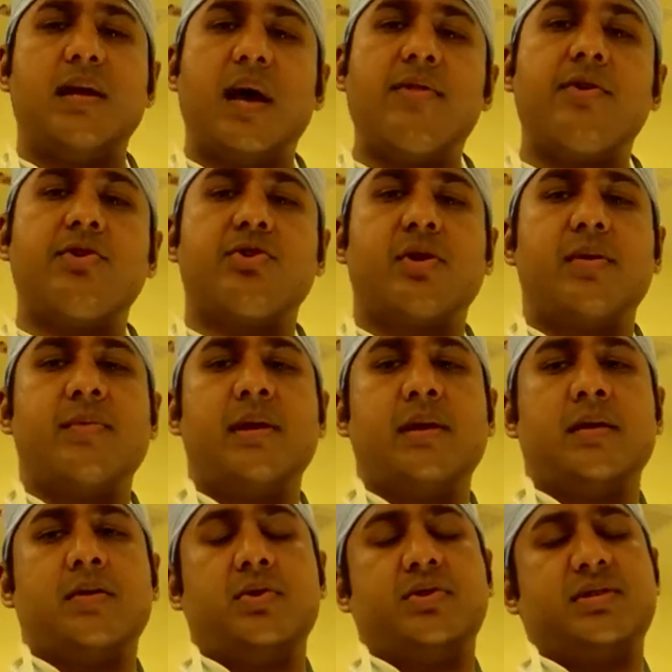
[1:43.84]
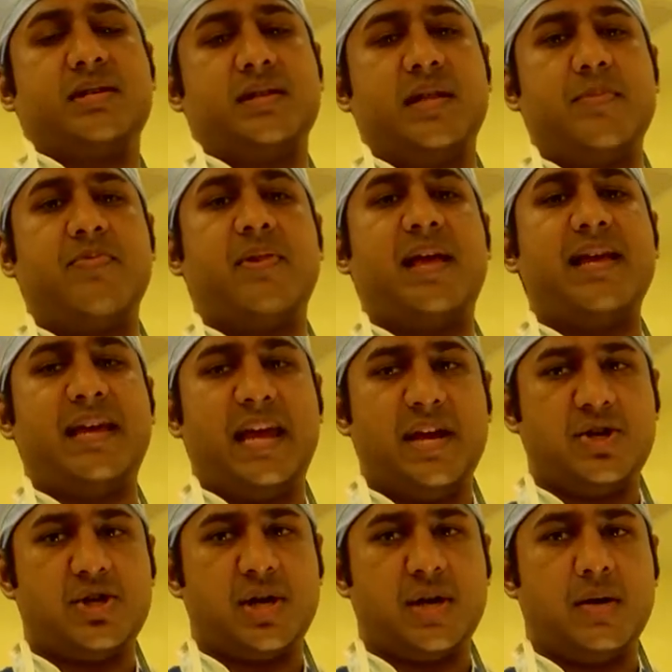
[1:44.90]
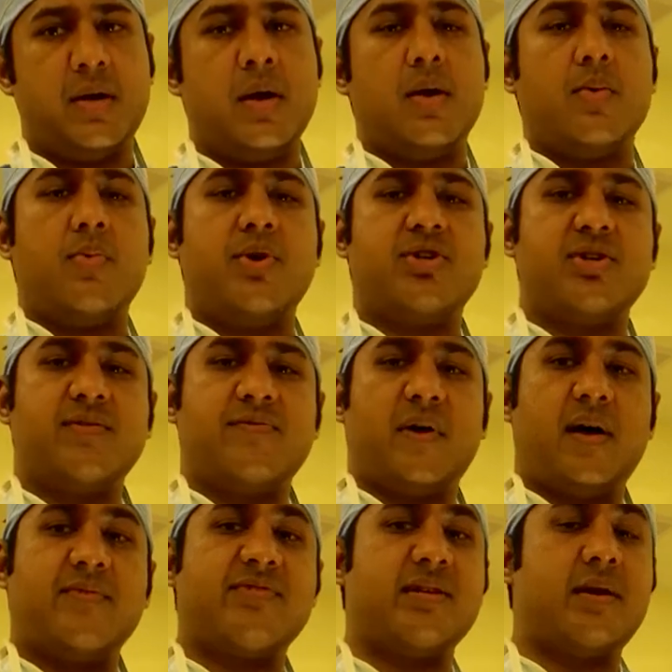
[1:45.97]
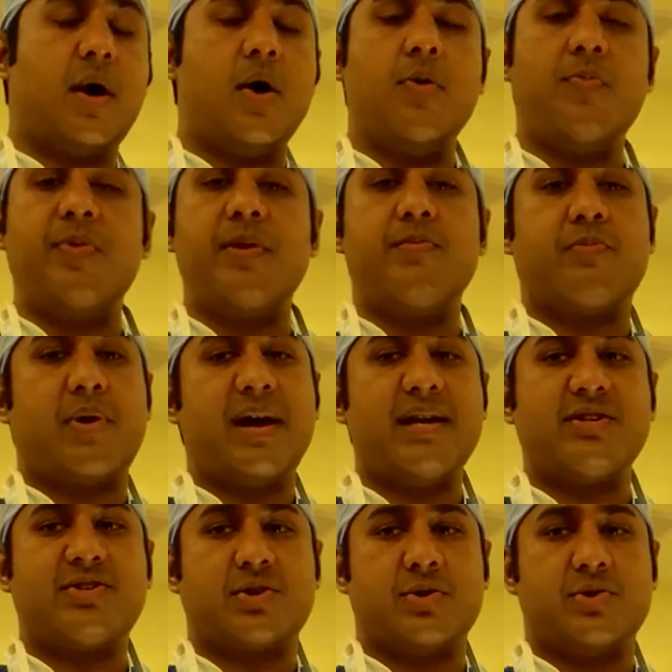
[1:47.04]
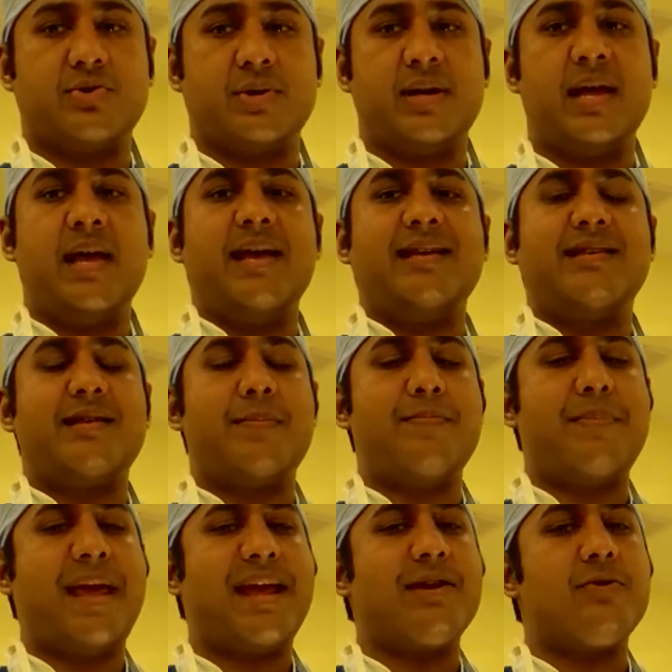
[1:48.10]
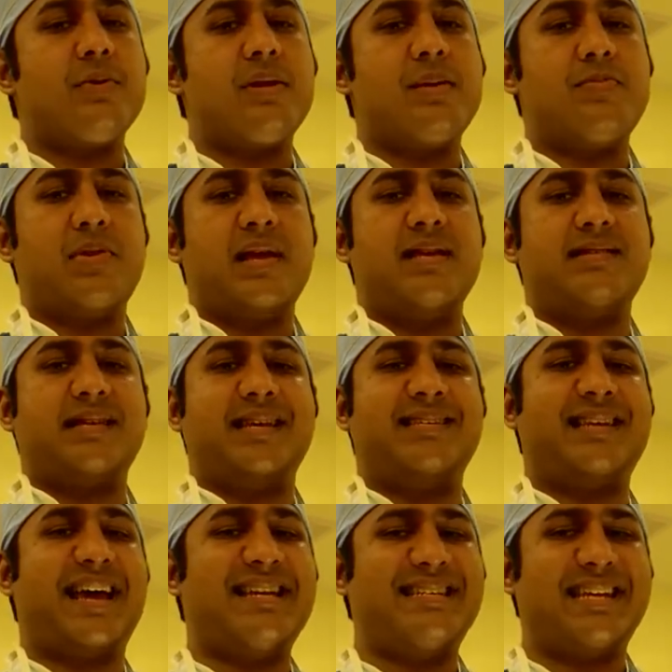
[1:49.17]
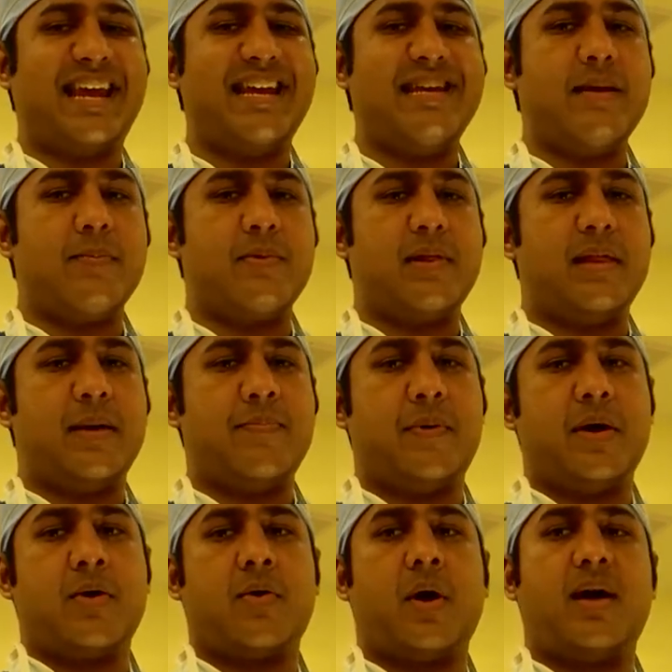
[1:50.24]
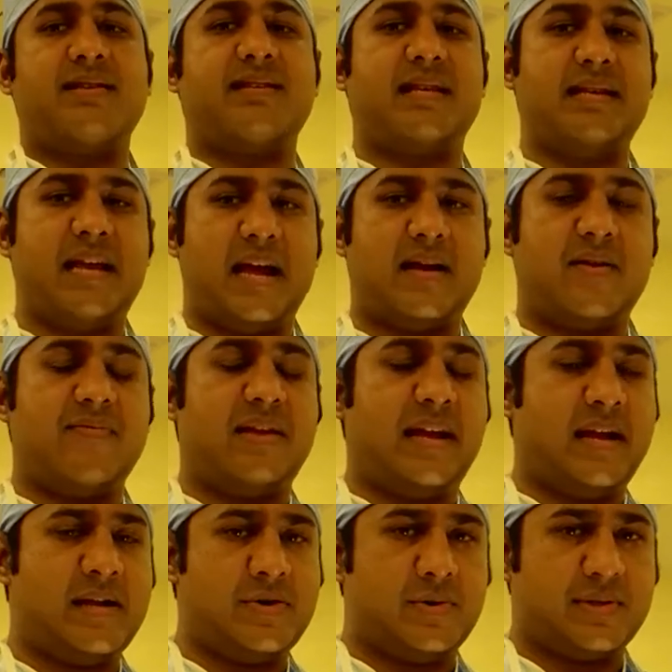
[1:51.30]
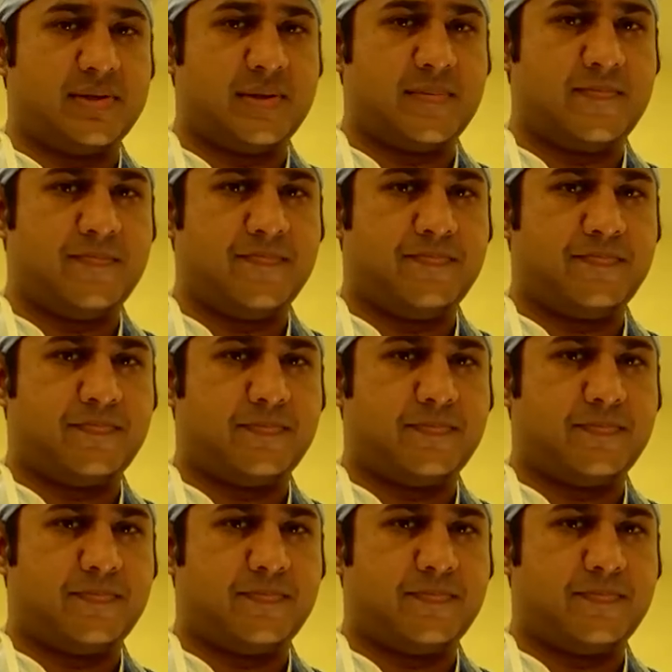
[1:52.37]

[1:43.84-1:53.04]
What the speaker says: The other treatment includes clip ligation, which involves an open brain surgery to manually place a titanium clip across the neck of the aneurysm.